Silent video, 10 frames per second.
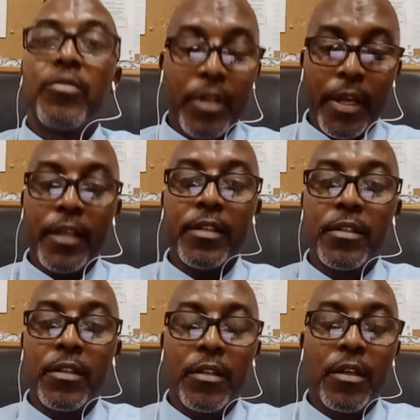Well, I
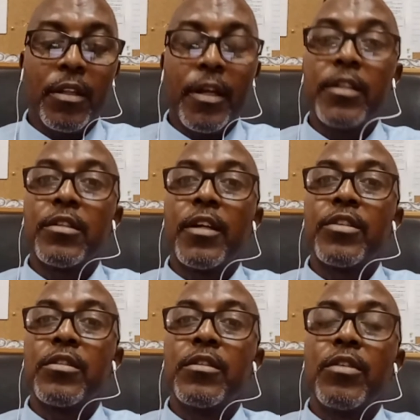guess
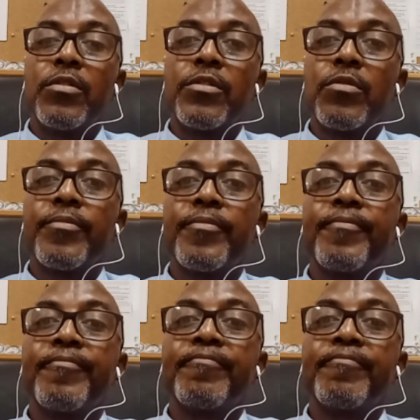nationally also. Yeah.